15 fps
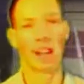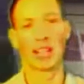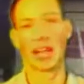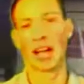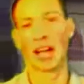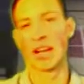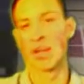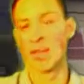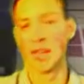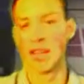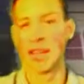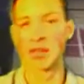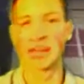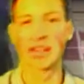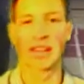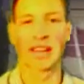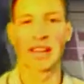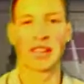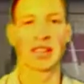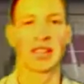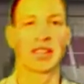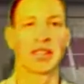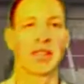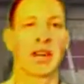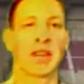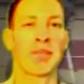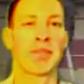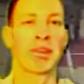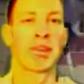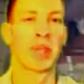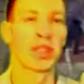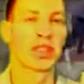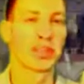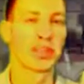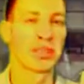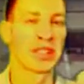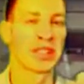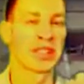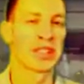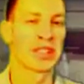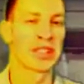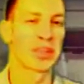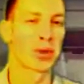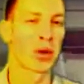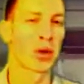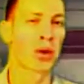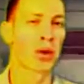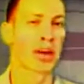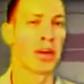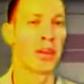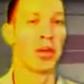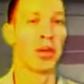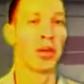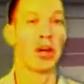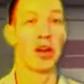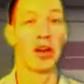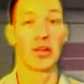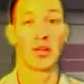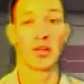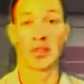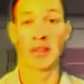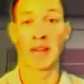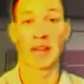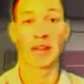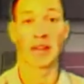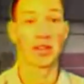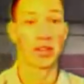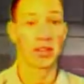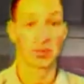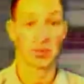A lot of the manuals out there, they try and make one specific program for about